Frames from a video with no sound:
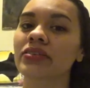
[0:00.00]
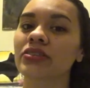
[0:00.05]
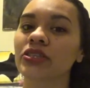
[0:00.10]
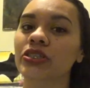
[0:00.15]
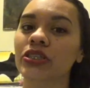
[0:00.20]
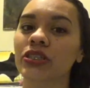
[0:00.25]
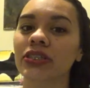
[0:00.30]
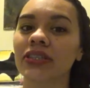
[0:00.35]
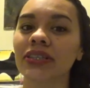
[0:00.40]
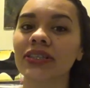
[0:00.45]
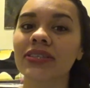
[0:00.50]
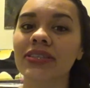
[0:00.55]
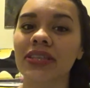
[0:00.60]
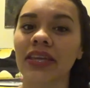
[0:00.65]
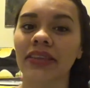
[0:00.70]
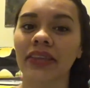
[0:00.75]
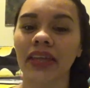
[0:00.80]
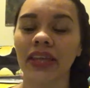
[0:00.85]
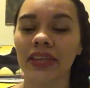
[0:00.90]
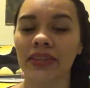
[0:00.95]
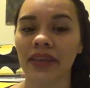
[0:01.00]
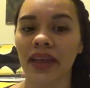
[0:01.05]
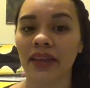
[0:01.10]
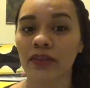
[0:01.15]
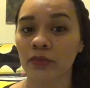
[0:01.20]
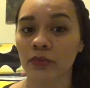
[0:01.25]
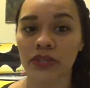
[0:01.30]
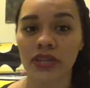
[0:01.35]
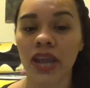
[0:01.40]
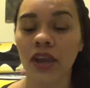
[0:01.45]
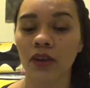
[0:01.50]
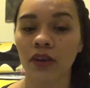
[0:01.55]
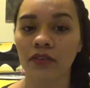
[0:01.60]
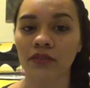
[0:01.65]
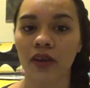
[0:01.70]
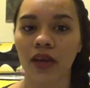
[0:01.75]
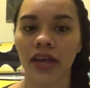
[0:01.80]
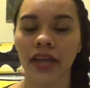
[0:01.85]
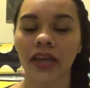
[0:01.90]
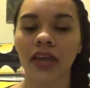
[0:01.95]
She did say that his eyes were
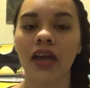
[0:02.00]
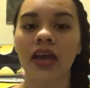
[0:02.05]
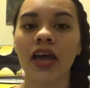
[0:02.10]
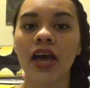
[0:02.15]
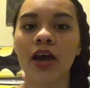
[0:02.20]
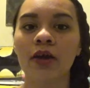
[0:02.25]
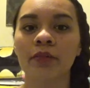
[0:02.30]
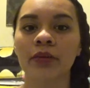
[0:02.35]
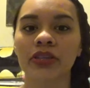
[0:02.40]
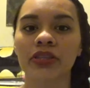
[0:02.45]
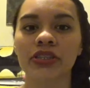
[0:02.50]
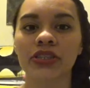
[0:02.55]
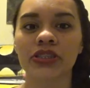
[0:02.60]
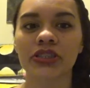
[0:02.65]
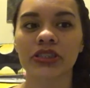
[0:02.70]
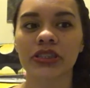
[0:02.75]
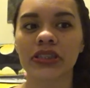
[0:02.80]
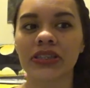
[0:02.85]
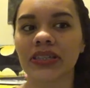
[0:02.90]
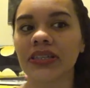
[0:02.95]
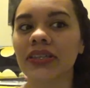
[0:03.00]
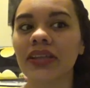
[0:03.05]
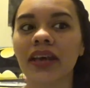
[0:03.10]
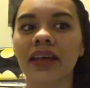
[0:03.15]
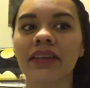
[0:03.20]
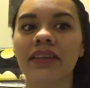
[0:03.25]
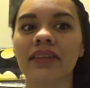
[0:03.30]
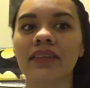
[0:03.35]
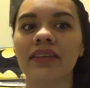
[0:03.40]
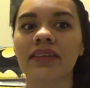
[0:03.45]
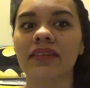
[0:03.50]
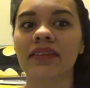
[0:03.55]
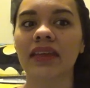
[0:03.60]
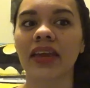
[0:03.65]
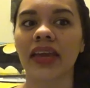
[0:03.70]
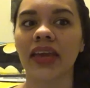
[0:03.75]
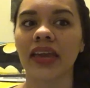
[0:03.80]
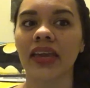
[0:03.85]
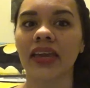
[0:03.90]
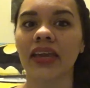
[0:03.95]
terrifying, but she did not
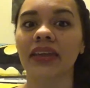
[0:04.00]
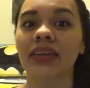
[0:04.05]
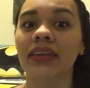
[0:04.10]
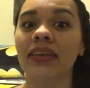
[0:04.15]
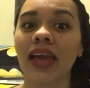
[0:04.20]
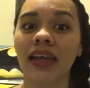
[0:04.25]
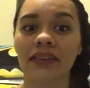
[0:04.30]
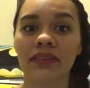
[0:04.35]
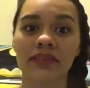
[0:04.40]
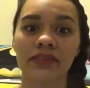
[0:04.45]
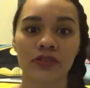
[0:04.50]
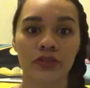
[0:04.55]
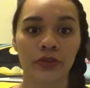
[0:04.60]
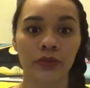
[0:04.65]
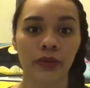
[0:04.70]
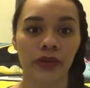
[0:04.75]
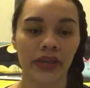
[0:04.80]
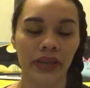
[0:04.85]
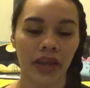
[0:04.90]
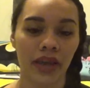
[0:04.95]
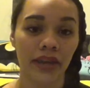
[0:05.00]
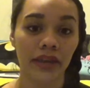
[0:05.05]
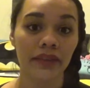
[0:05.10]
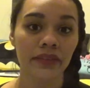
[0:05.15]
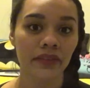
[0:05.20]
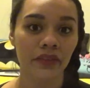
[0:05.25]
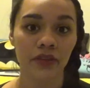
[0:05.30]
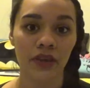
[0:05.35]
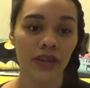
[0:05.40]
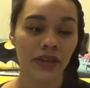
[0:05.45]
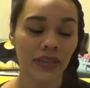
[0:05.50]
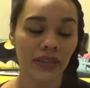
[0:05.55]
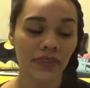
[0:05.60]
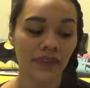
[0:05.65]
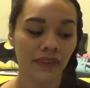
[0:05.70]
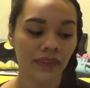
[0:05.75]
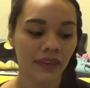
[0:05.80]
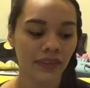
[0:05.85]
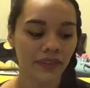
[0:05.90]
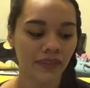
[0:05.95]
say yes to green eyes or
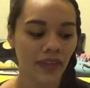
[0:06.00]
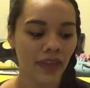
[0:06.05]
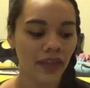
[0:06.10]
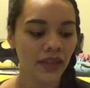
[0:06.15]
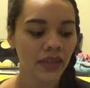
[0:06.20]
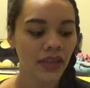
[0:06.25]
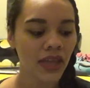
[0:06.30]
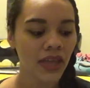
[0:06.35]
anything like that.